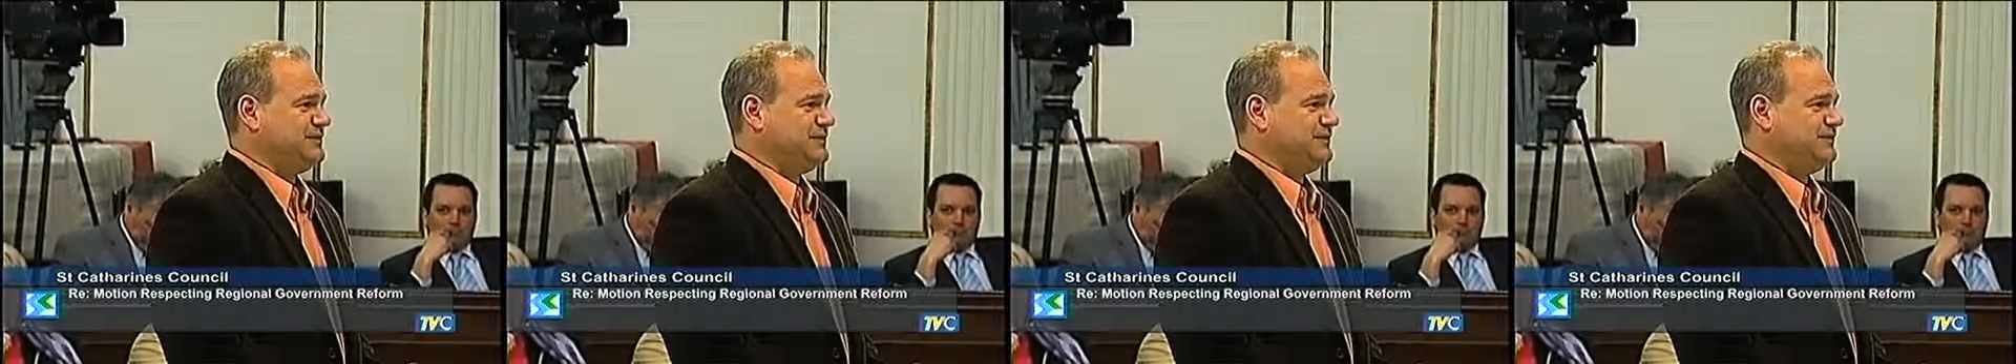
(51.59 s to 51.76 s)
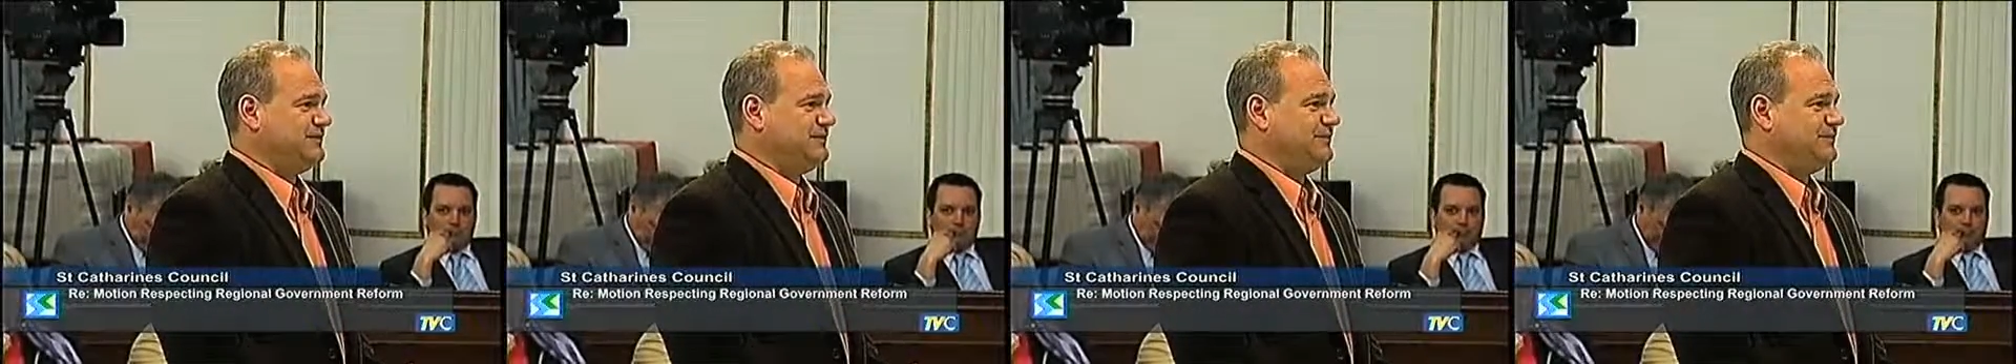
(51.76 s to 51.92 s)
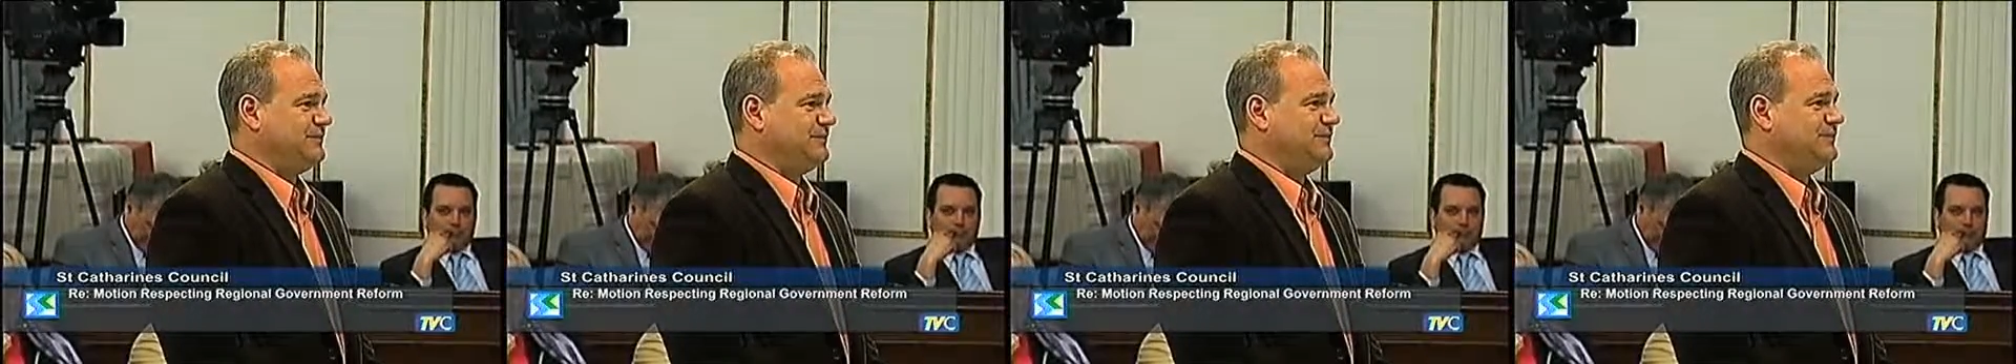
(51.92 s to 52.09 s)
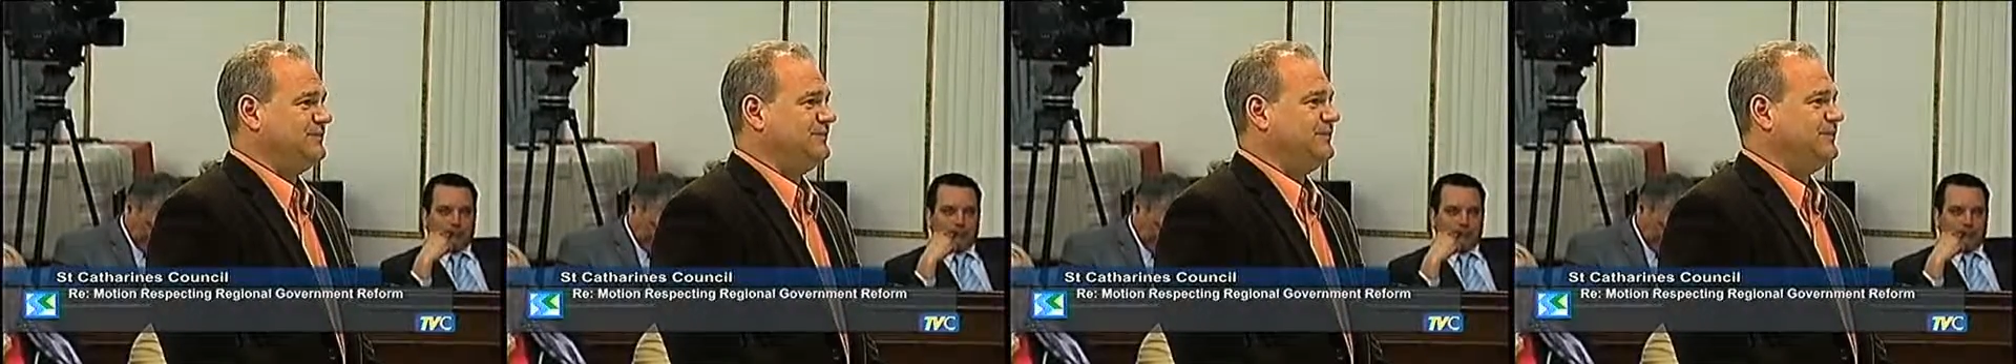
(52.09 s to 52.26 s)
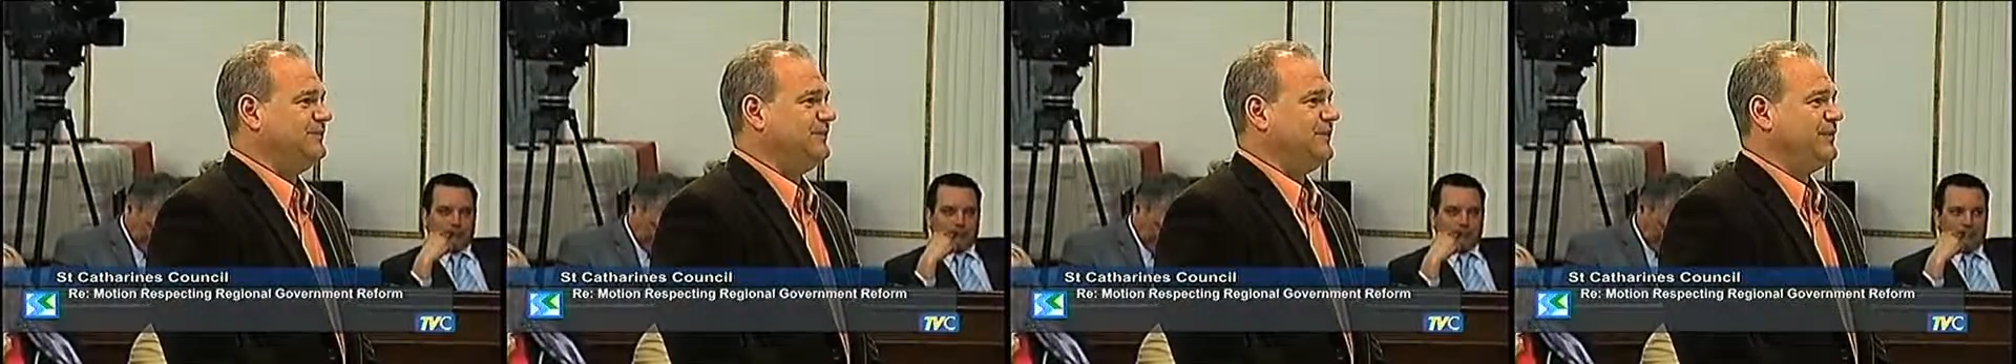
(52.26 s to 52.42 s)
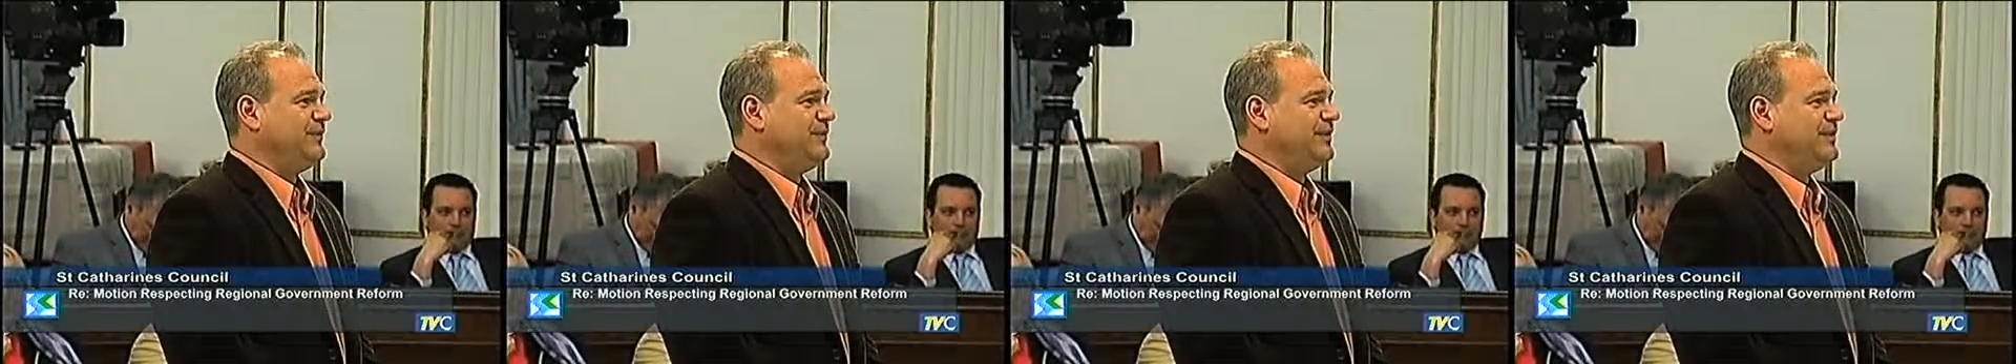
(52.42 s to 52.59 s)
it
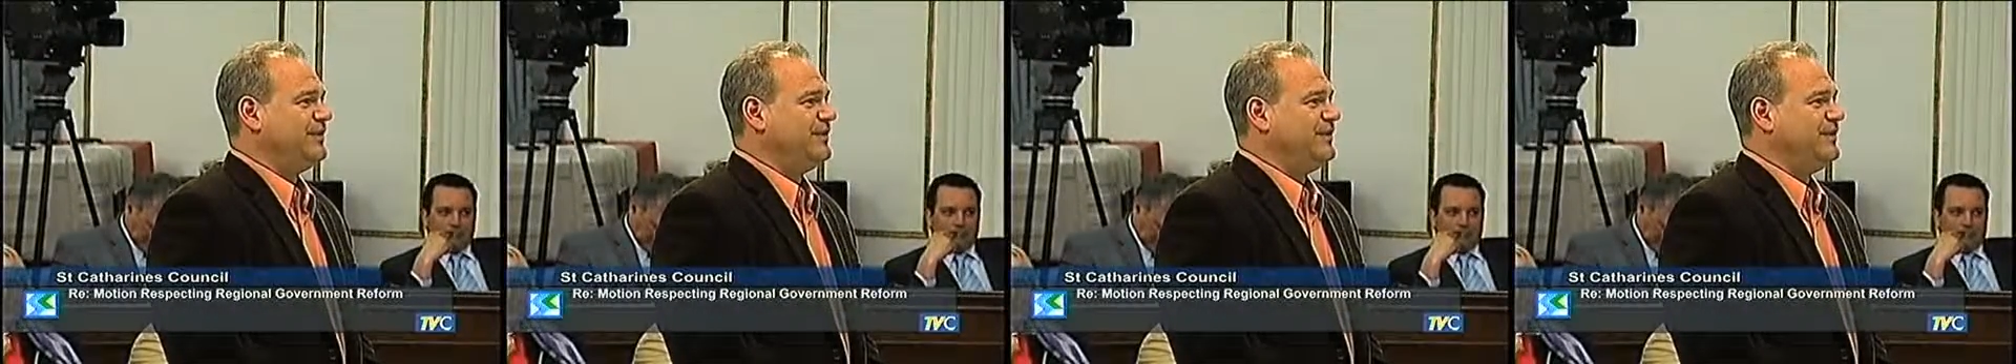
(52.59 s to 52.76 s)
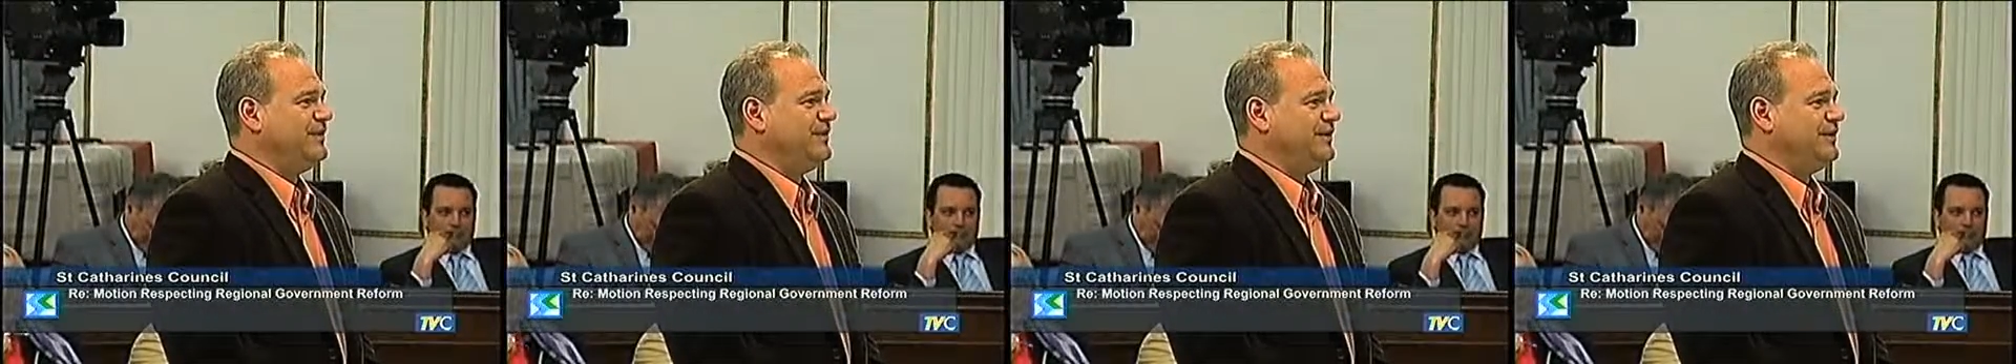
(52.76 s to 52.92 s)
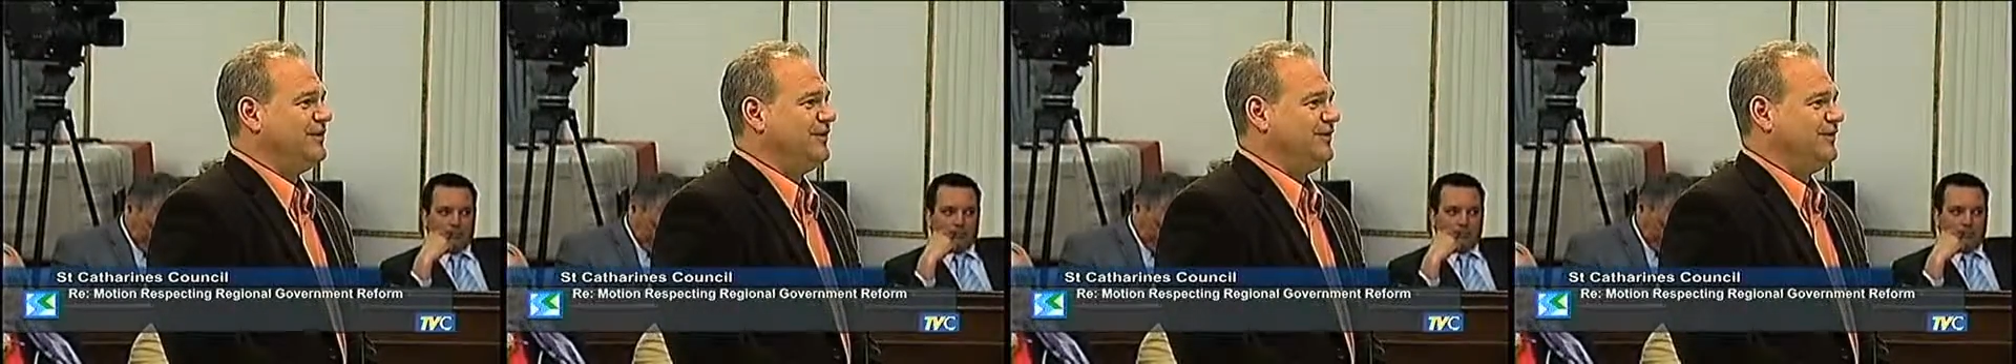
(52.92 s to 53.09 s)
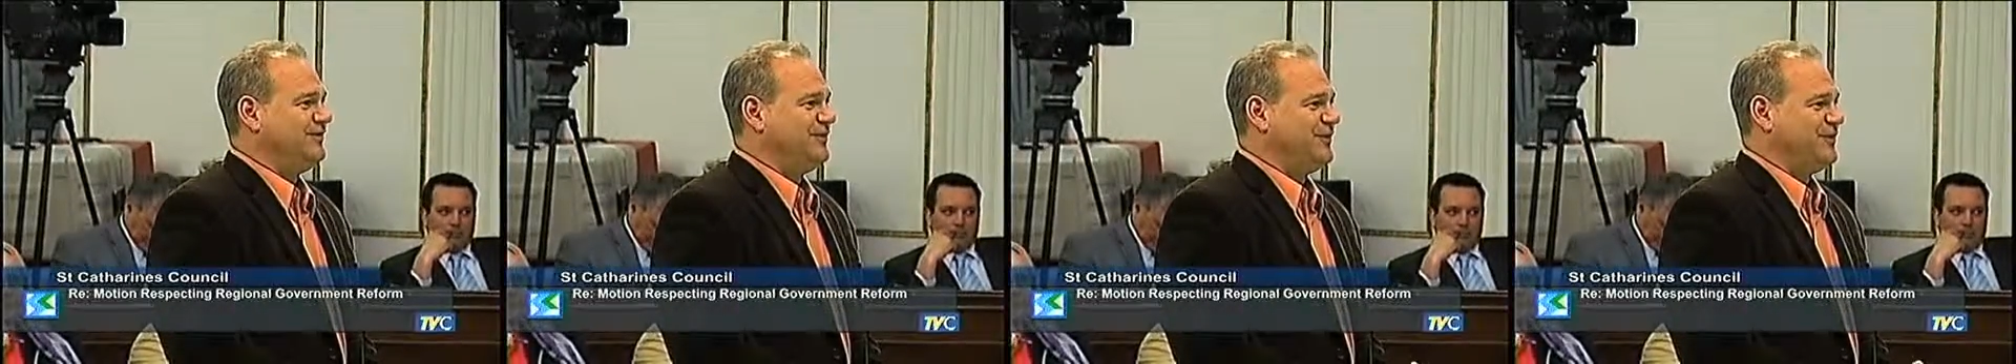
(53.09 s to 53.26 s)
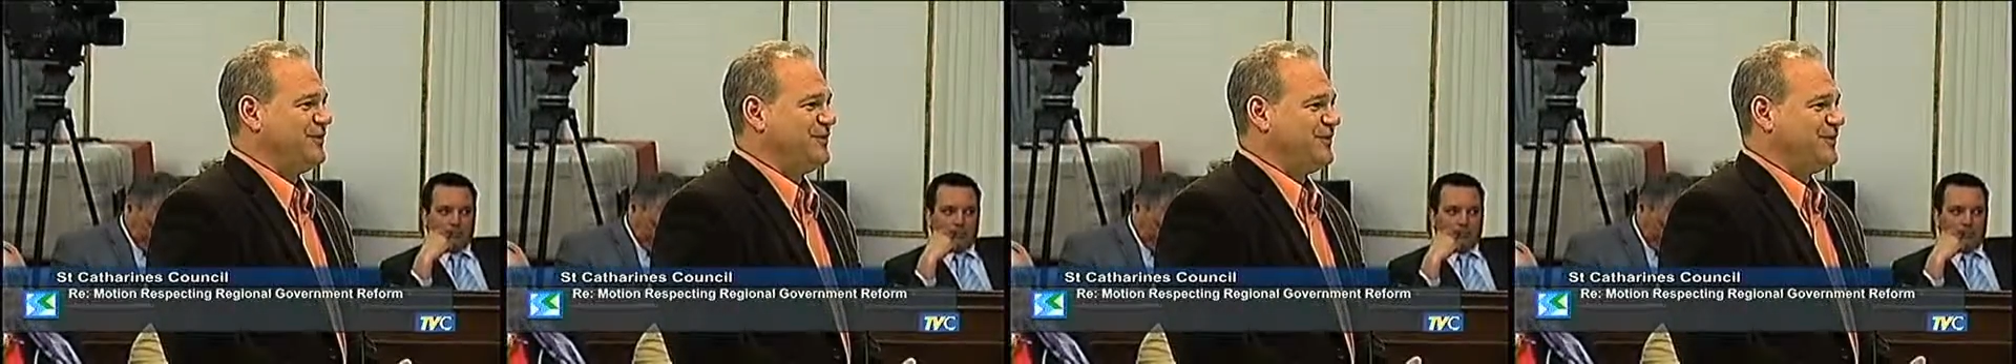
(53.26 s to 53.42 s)
for